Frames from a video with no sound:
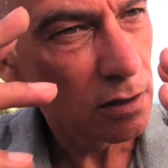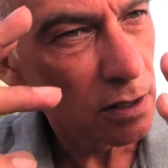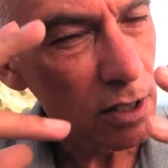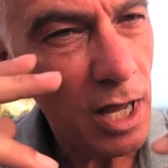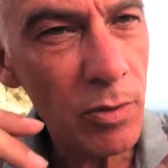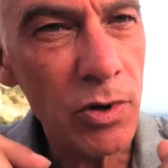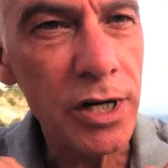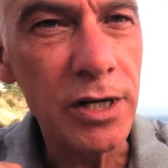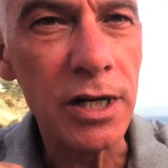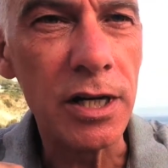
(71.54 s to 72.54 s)

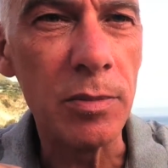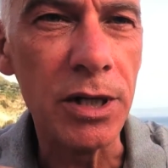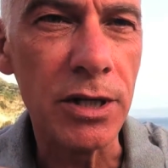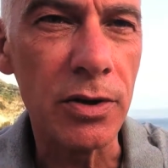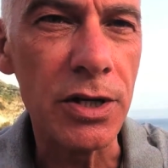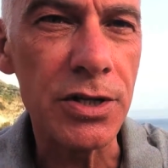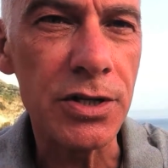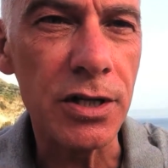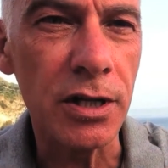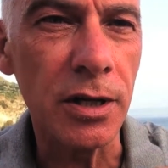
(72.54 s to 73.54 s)
elaborate a little bit on
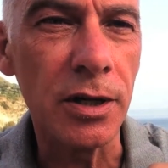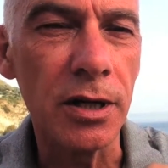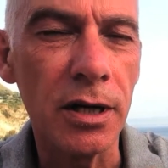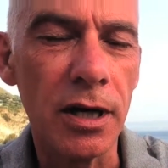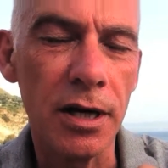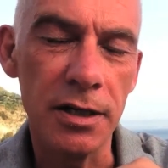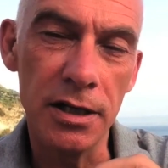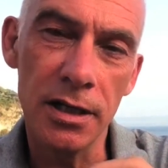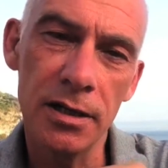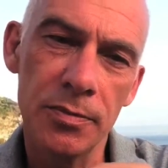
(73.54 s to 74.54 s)
this
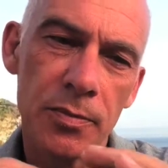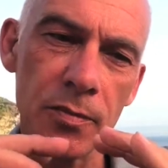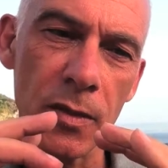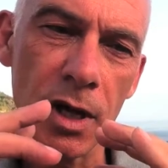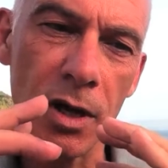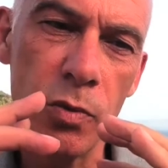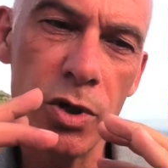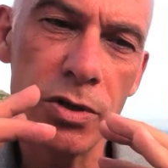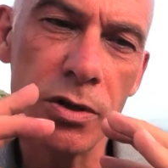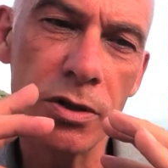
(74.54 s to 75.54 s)
idea, and we
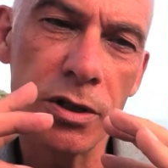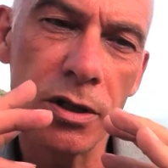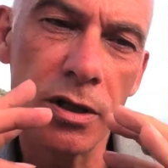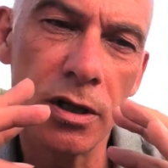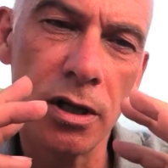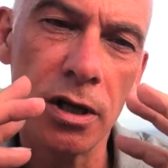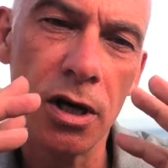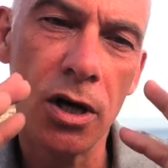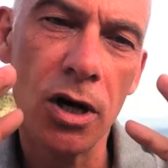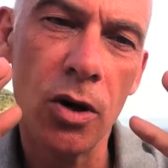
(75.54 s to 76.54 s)
thought,
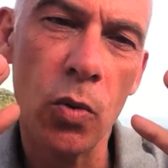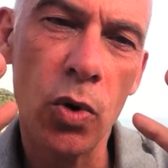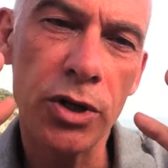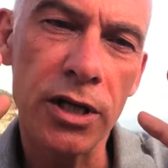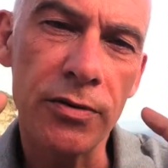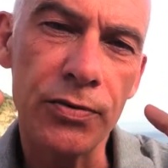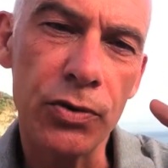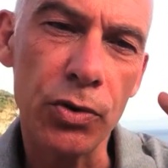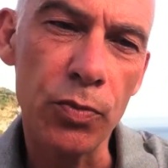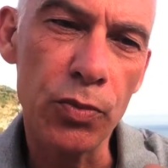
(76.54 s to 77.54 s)
what if
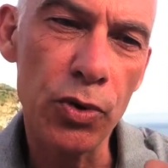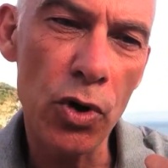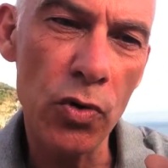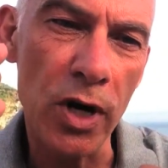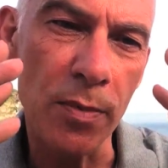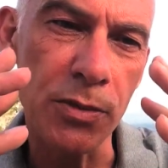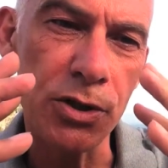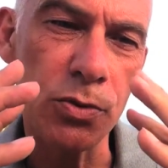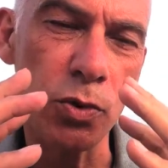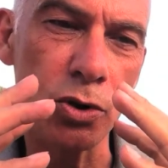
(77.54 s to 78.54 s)
two
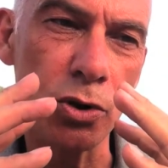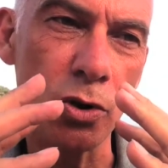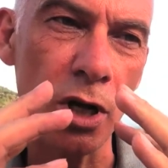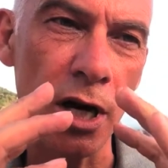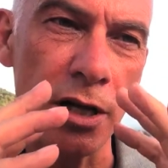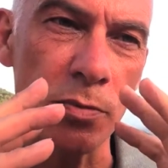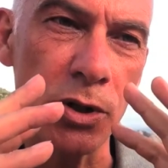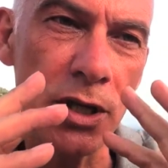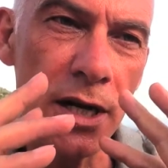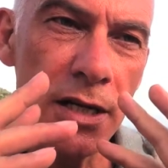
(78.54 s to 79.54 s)
programs would collide,
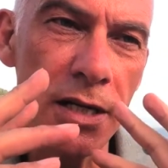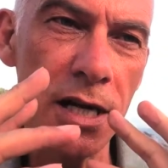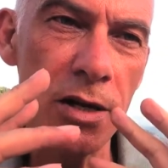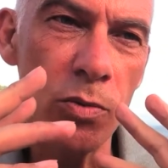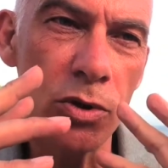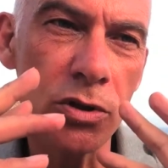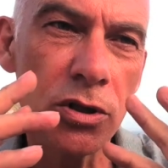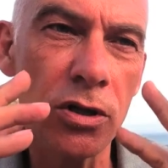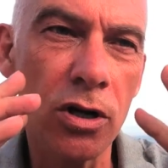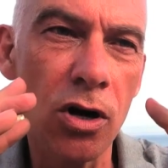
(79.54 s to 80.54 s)
but then they would
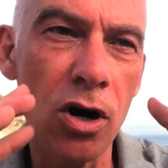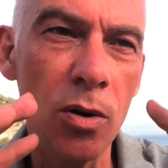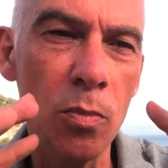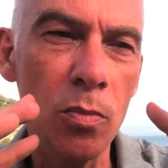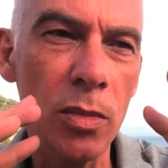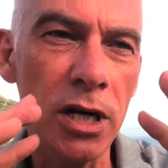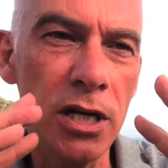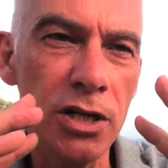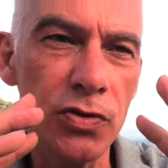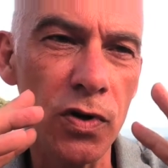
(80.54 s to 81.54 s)
come
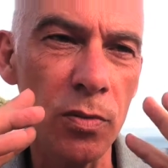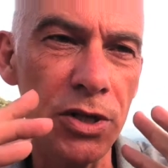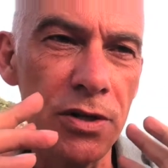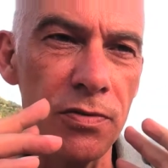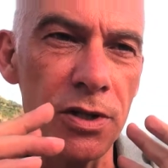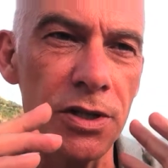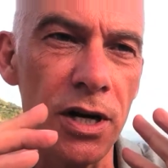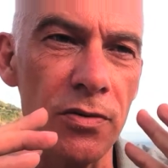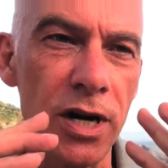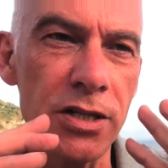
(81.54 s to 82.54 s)
each from a different
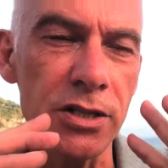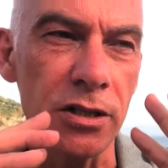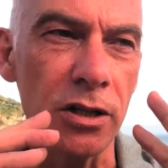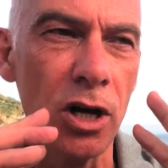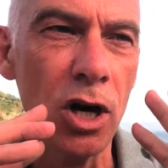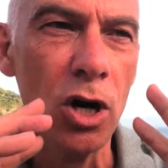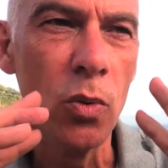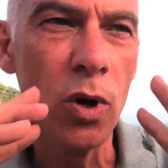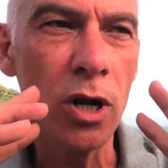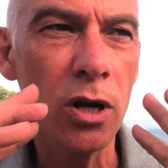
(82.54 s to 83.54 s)
direction?
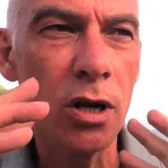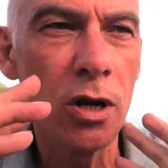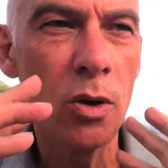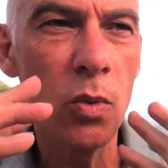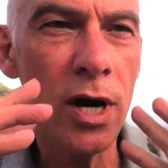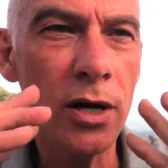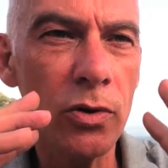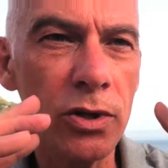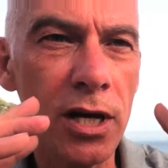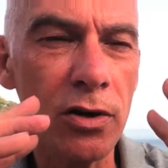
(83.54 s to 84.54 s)
Well, where
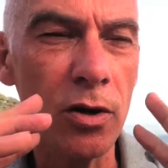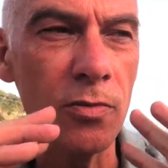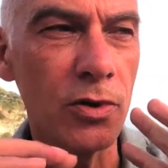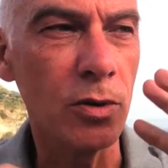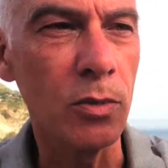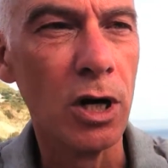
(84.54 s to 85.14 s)
could they come from?